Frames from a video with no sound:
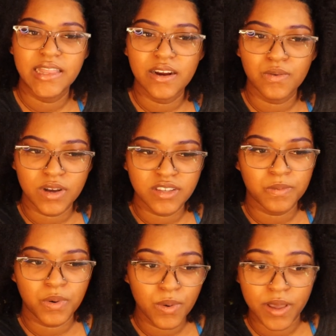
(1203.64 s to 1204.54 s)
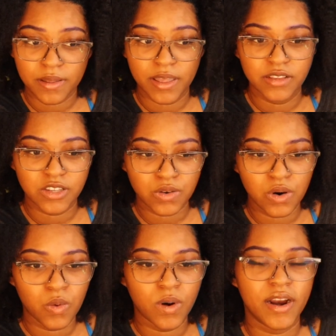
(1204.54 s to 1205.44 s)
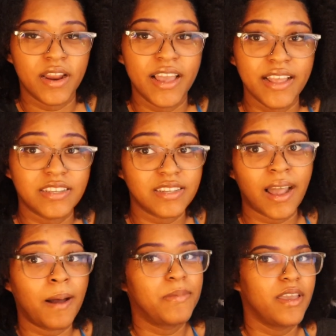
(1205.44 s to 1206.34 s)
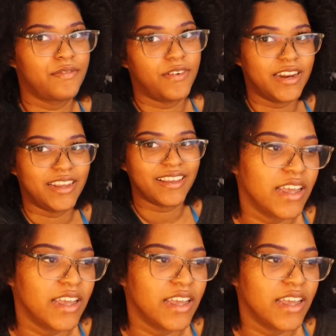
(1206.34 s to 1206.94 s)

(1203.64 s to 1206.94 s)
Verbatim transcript: There was a point in school where it stopped being funny.